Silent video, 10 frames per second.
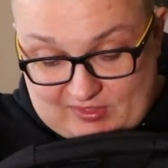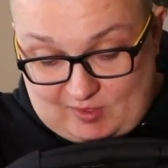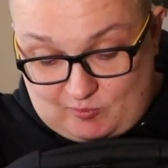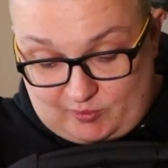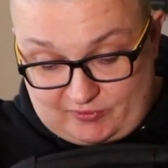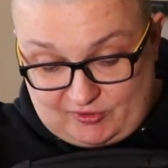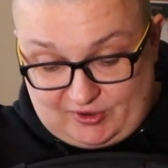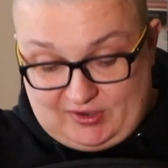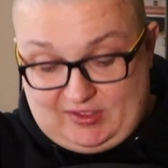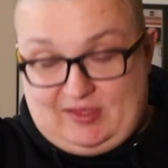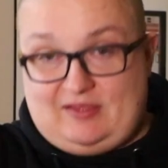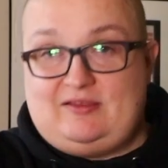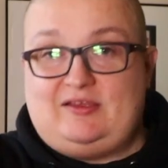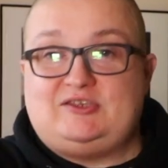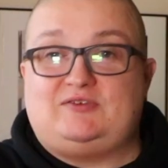And what we've got in here
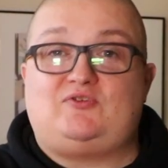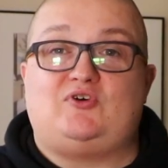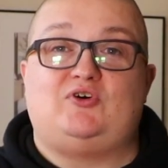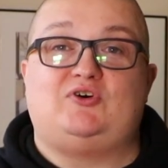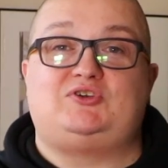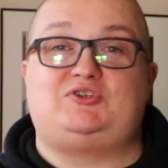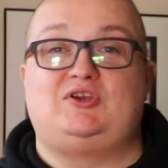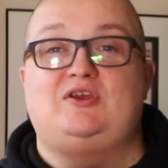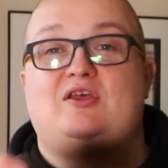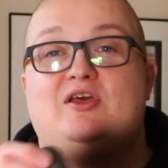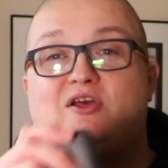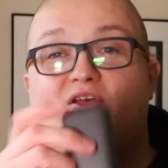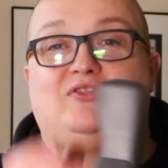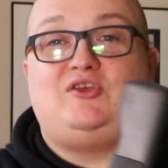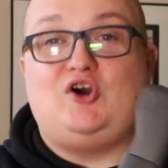is of course
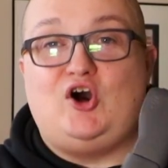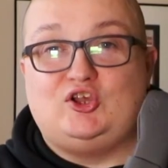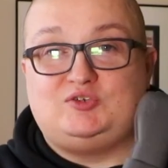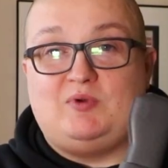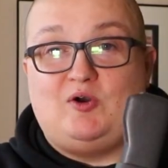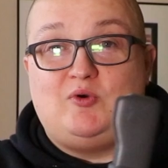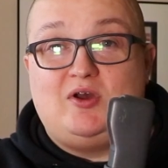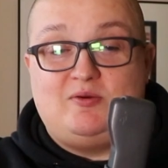the Osmo